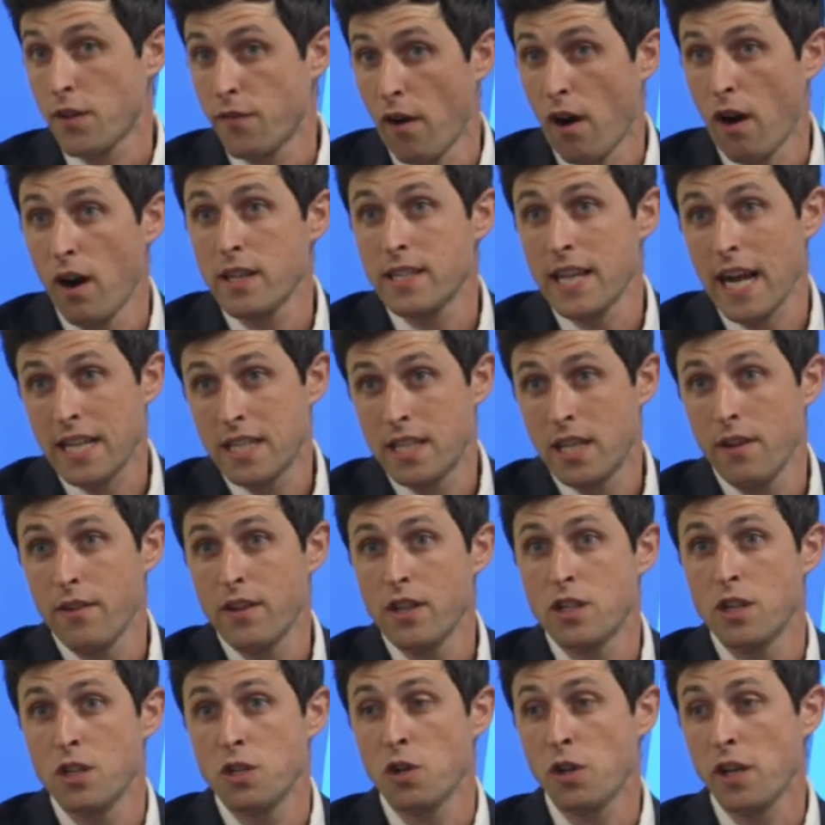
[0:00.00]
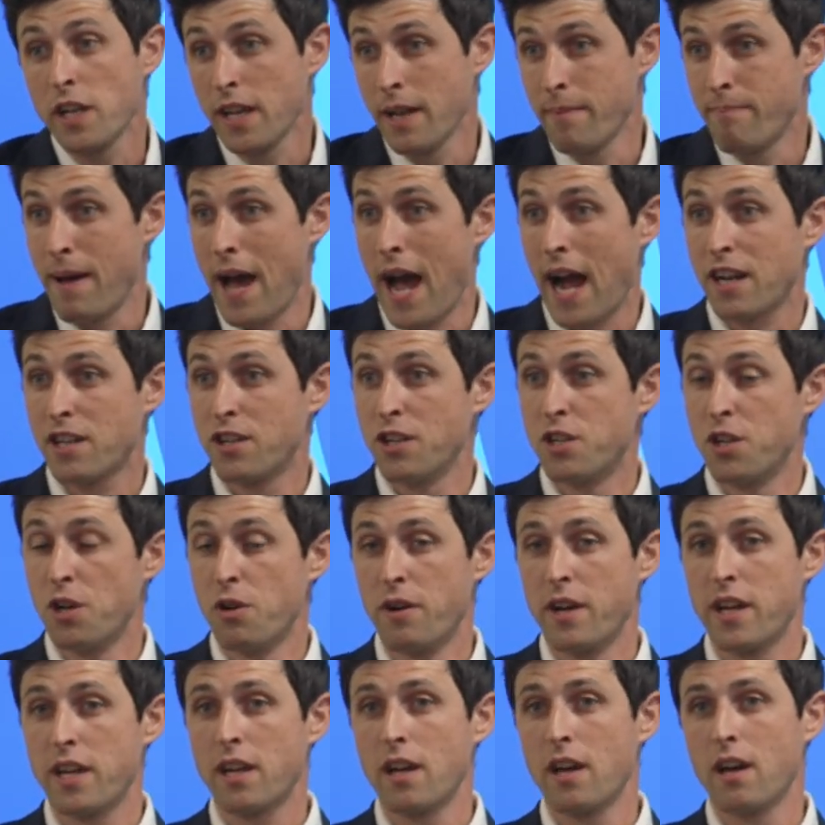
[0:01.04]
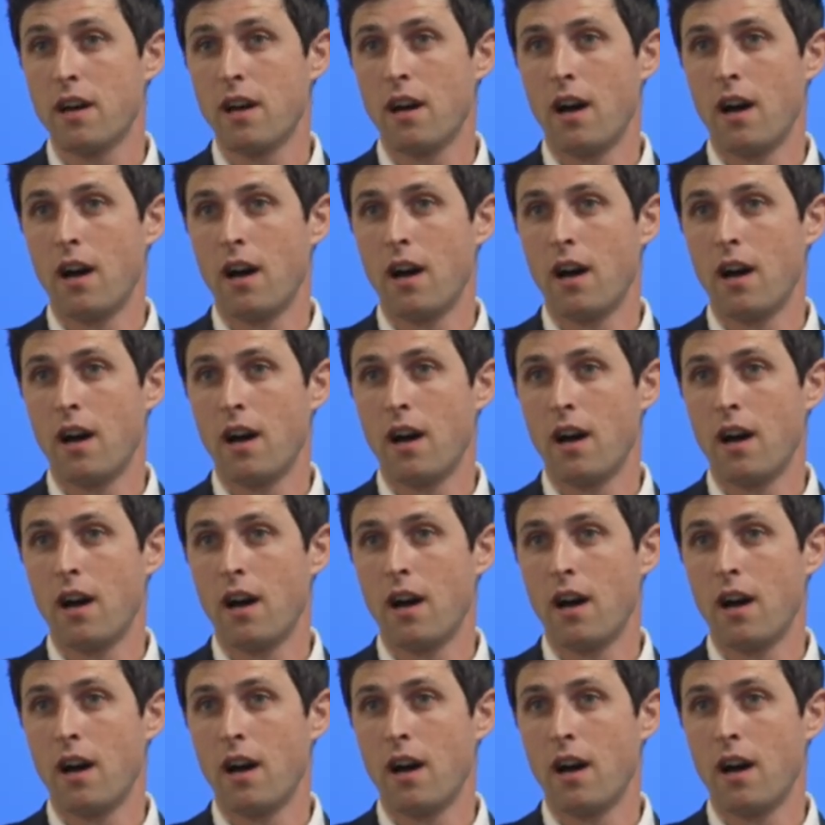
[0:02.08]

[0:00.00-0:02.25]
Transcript: far as activities that you can get back to doing,